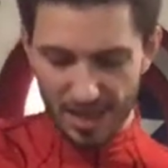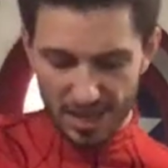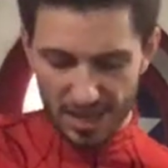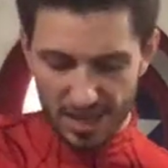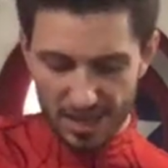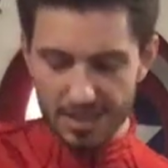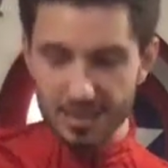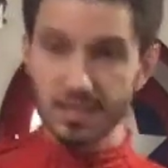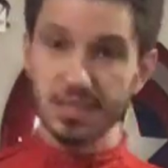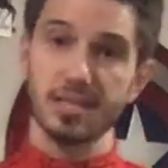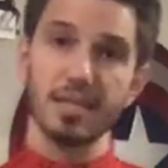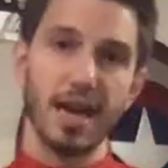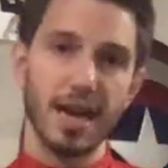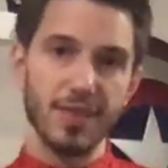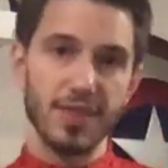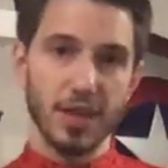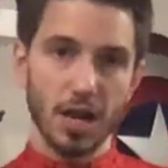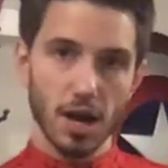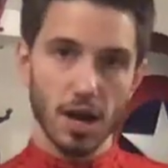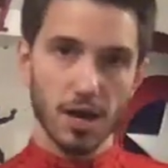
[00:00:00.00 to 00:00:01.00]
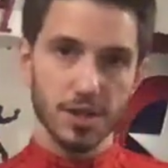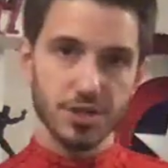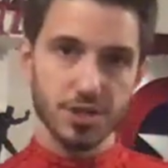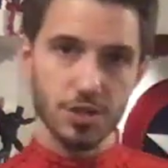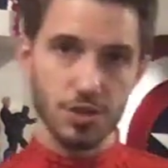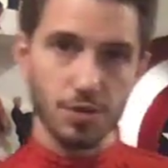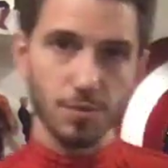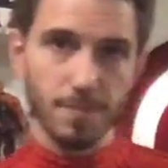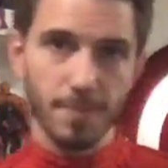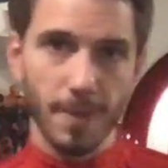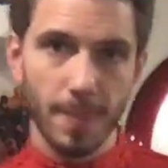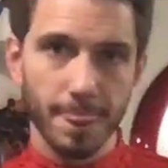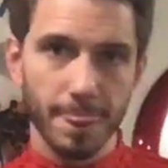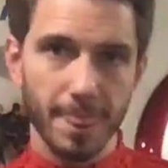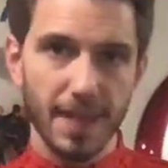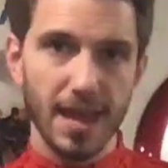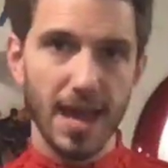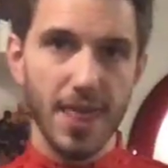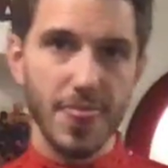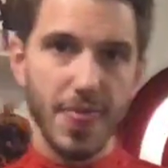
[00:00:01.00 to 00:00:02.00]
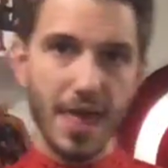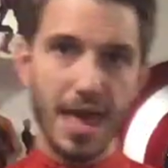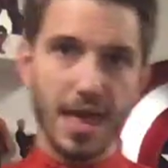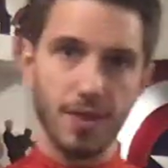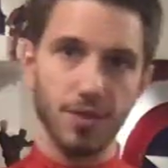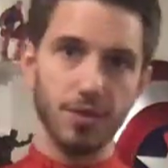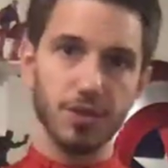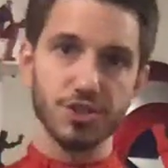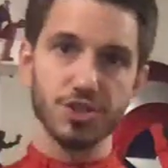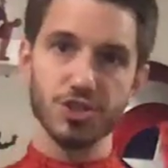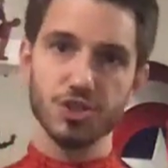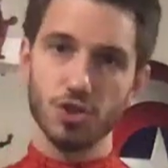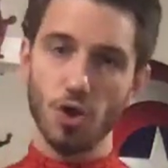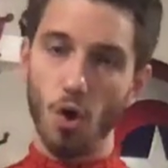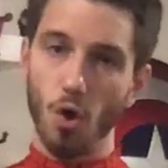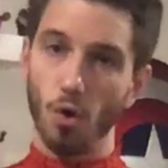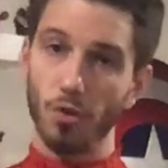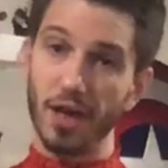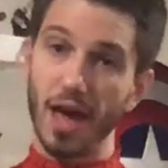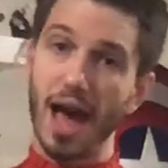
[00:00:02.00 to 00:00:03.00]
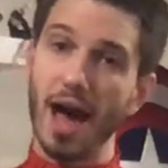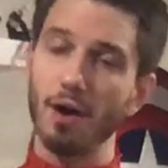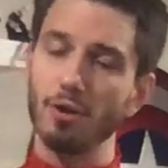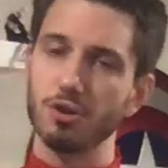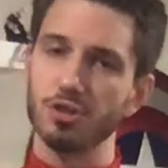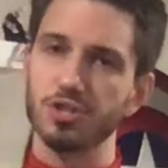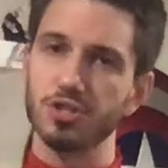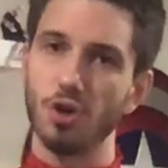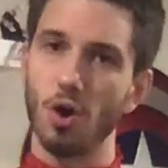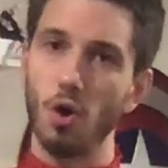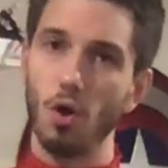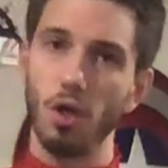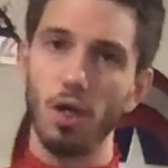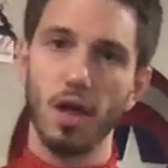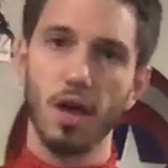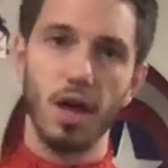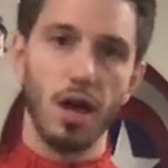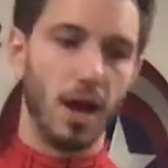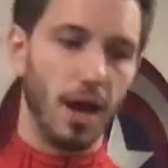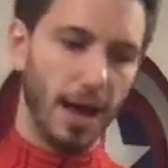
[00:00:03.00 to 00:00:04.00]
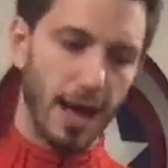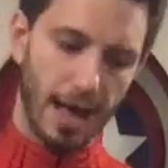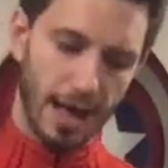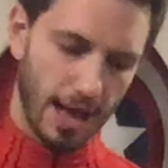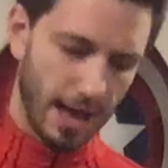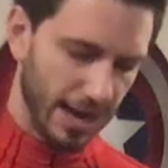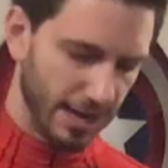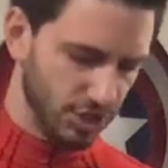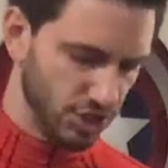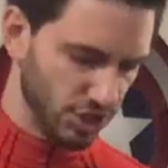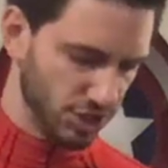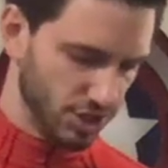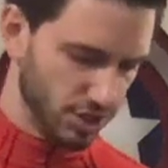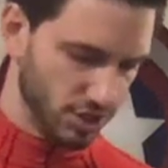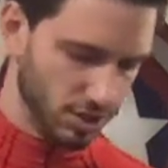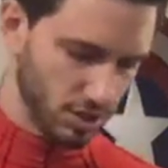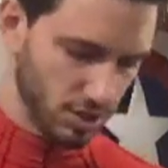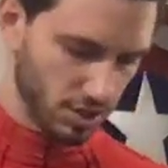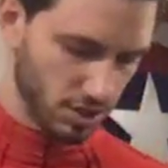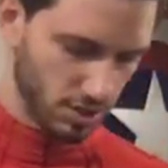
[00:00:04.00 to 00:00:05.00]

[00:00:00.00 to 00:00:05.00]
inside the costume, and then the sole, the outer sole, I just